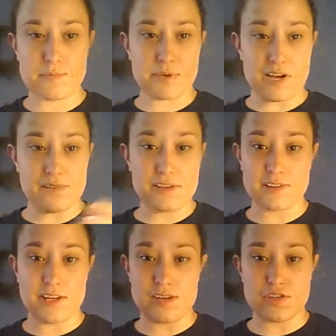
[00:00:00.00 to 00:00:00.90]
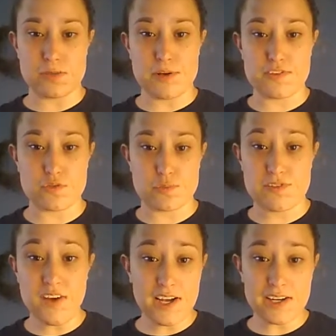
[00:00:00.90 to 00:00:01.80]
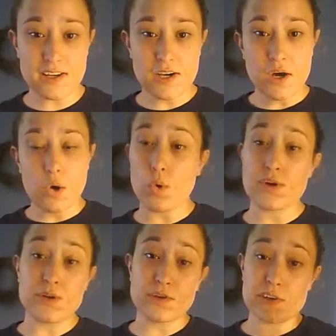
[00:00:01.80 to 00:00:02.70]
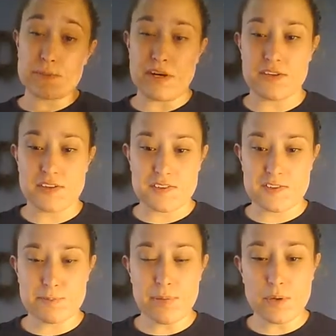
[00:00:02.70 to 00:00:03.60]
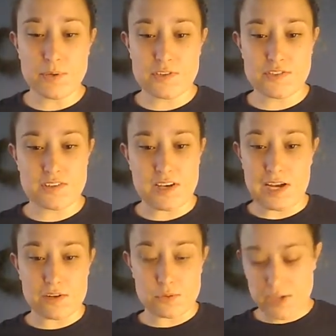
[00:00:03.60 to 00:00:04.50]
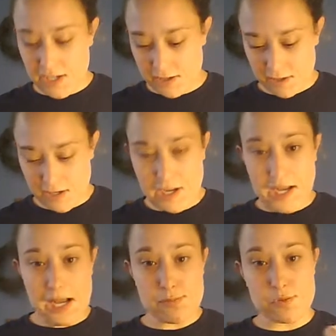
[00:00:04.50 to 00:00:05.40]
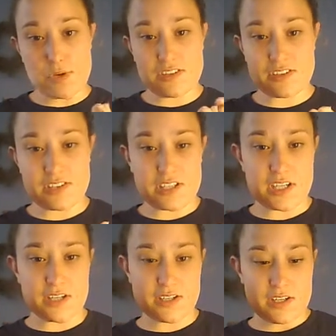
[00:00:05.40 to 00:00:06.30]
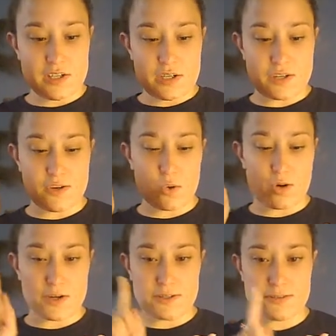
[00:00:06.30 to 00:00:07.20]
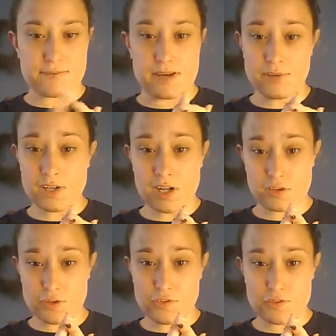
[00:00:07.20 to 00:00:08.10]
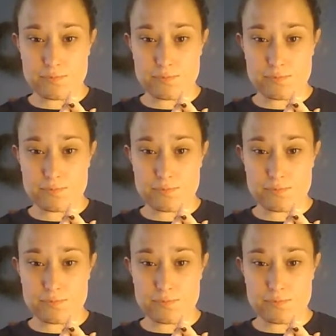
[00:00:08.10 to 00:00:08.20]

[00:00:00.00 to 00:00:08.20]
Private live journal message would be fine, or you can respond to this post. I don't care. I'm going to need your favorite colors,